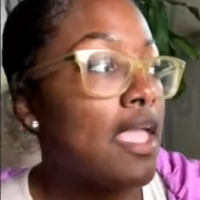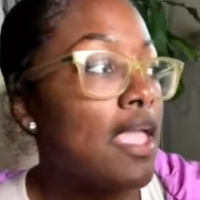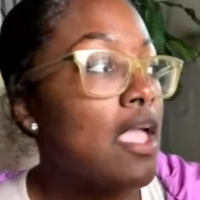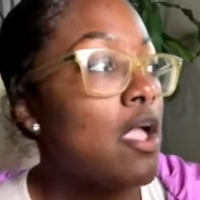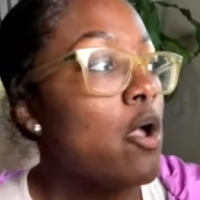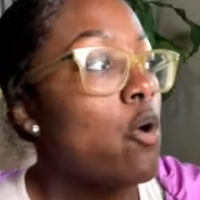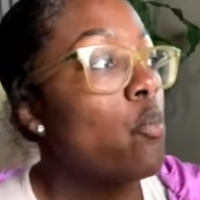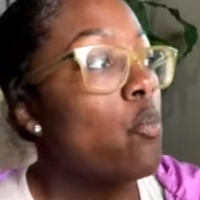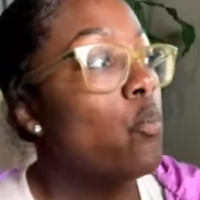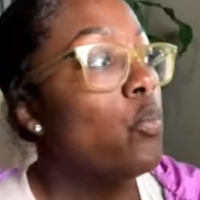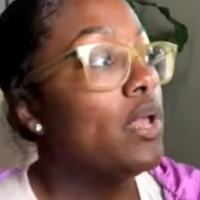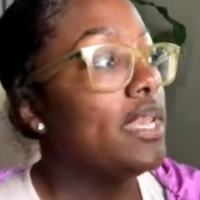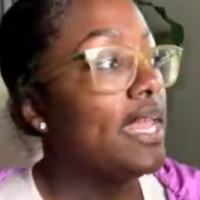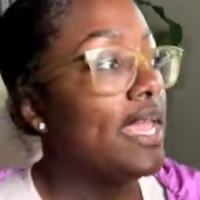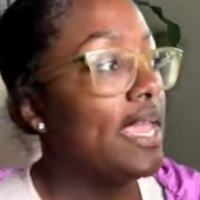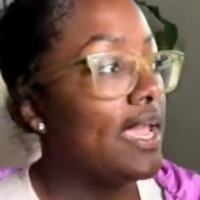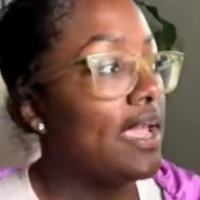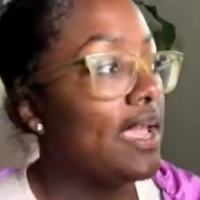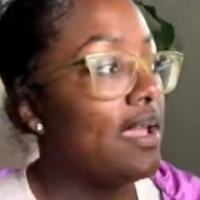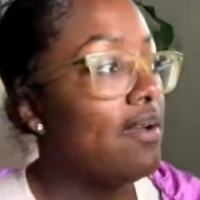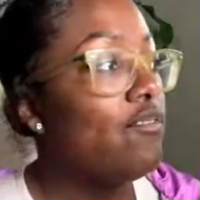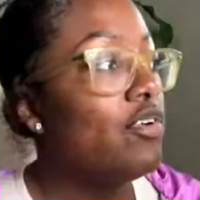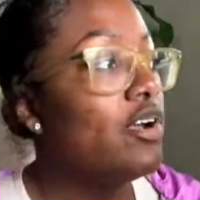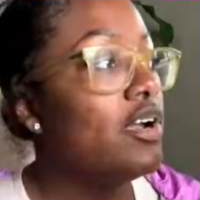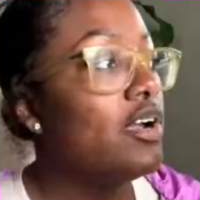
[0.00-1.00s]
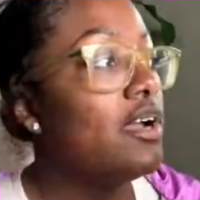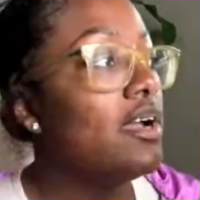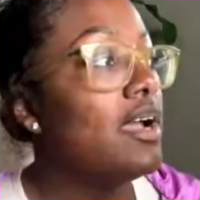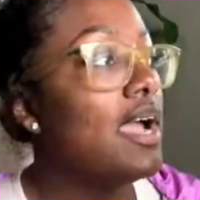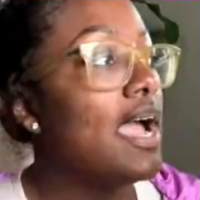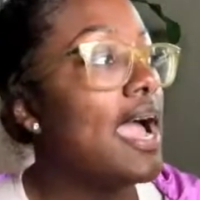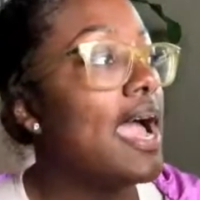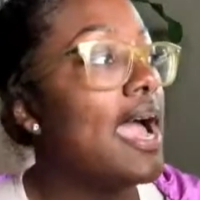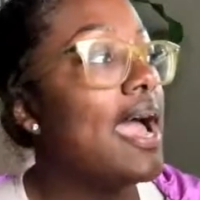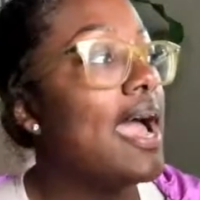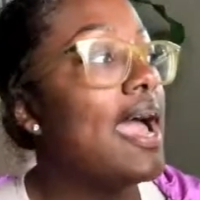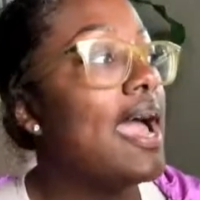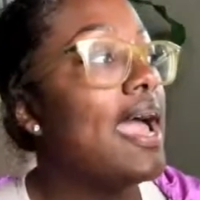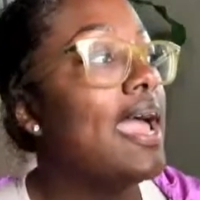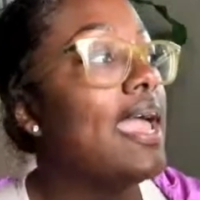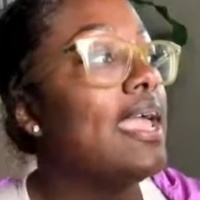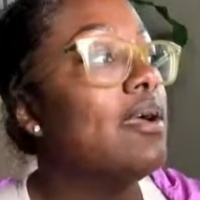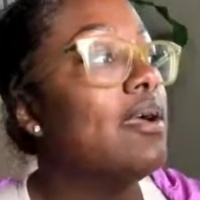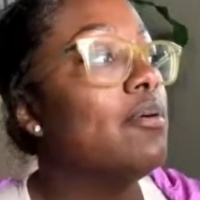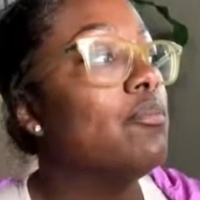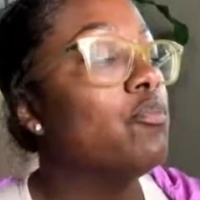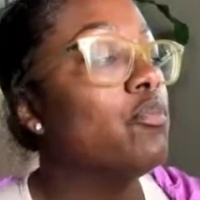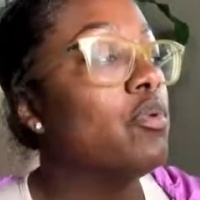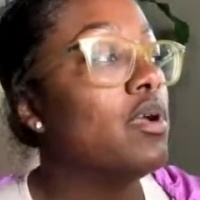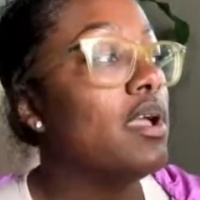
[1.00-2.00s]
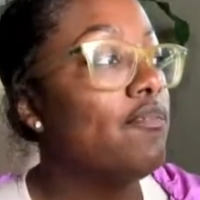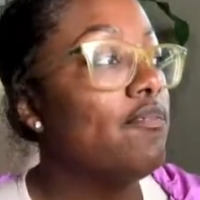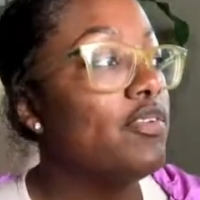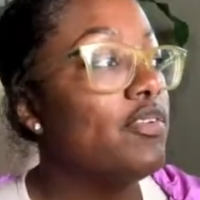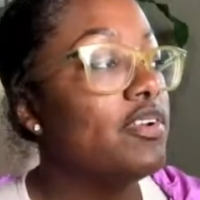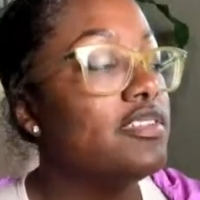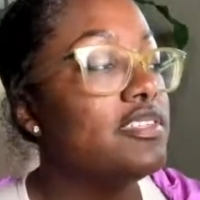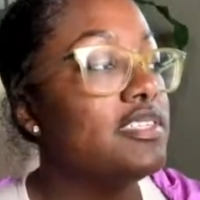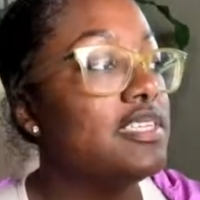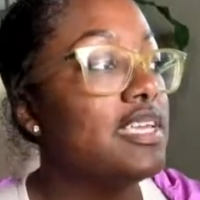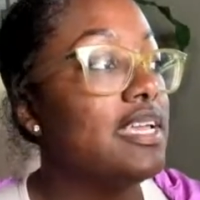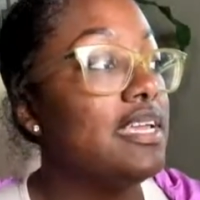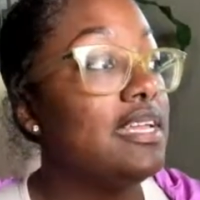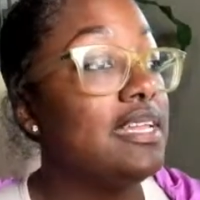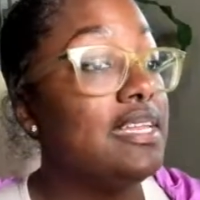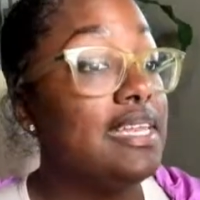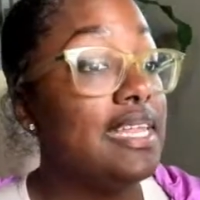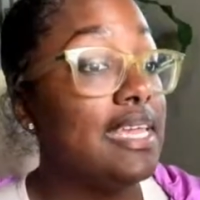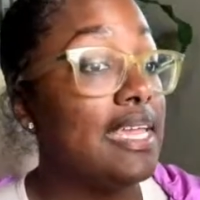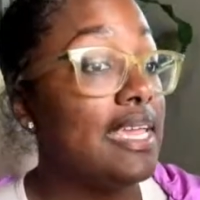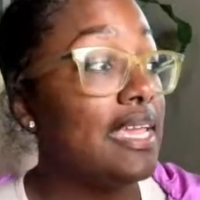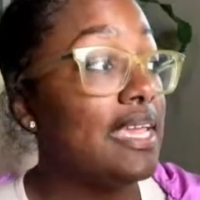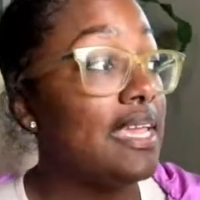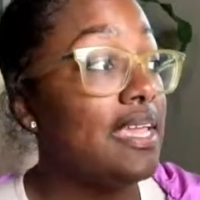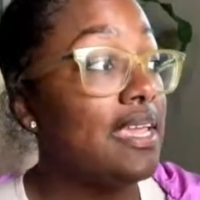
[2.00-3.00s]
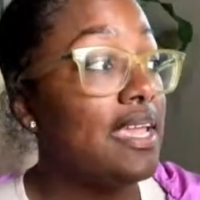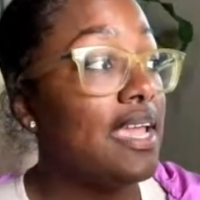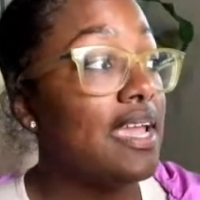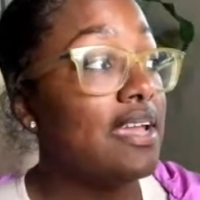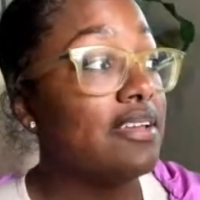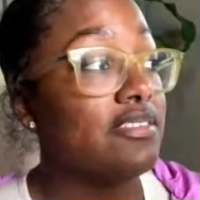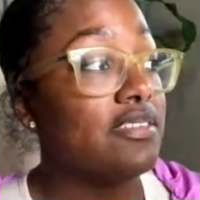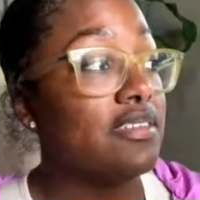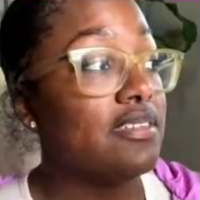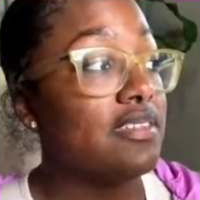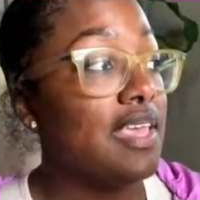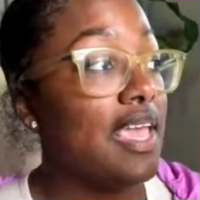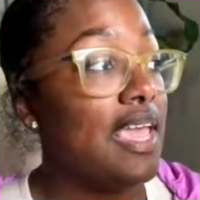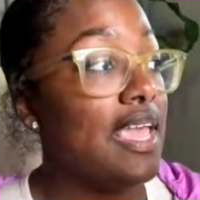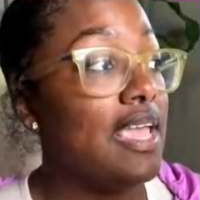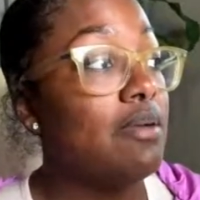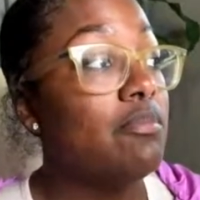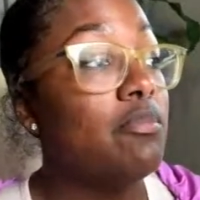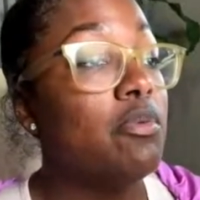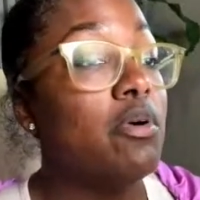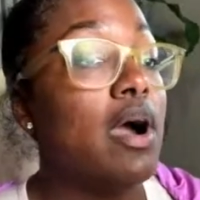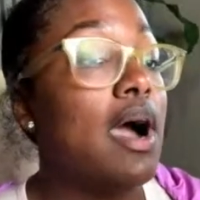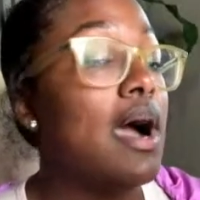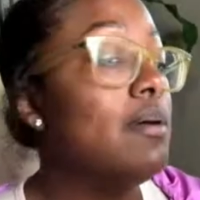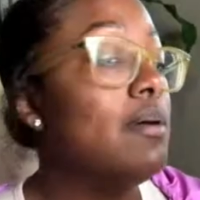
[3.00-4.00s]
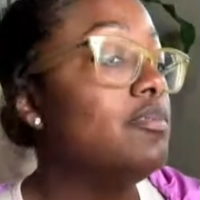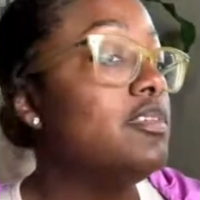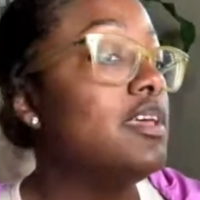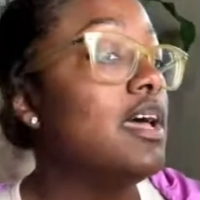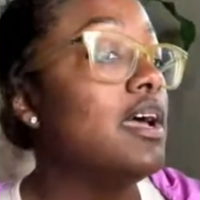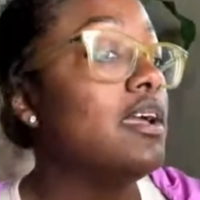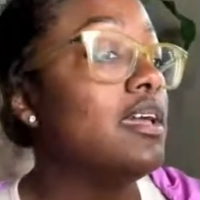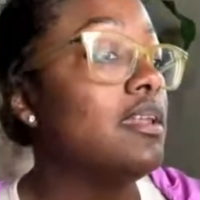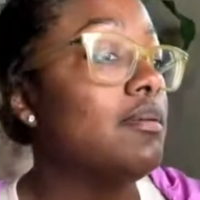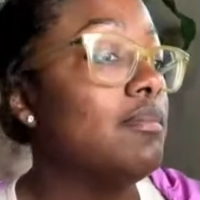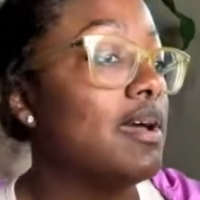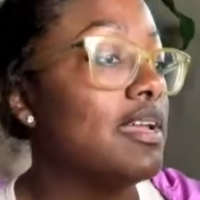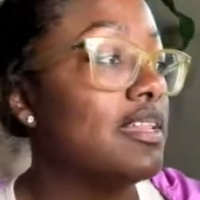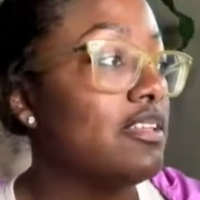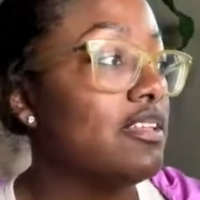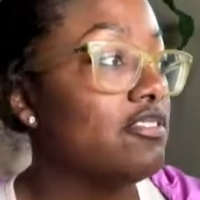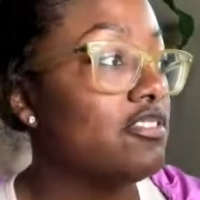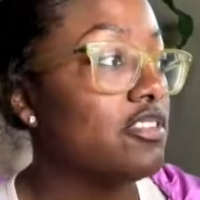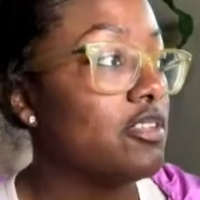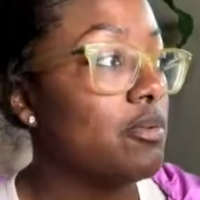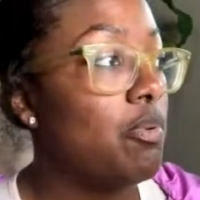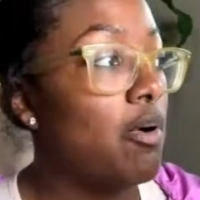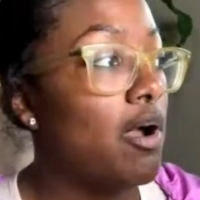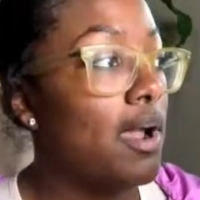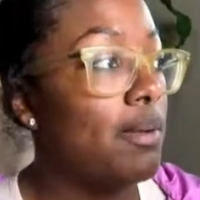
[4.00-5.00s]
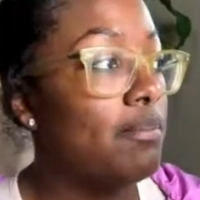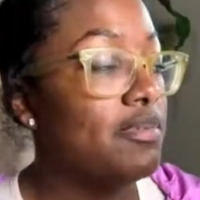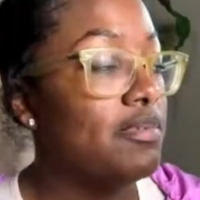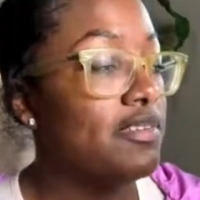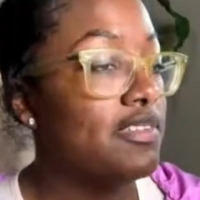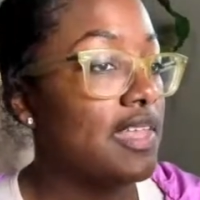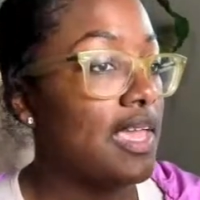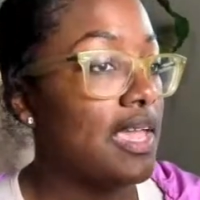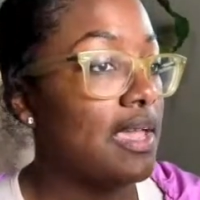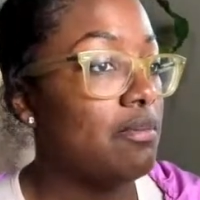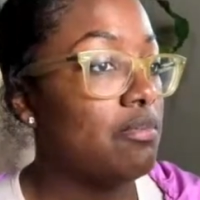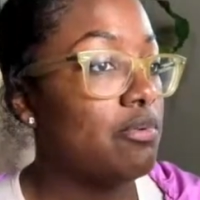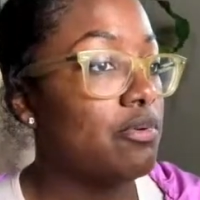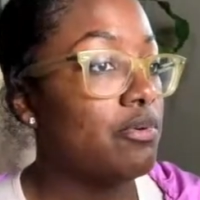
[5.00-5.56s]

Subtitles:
Whenever I am referencing D as a table, I'm talking about this department table.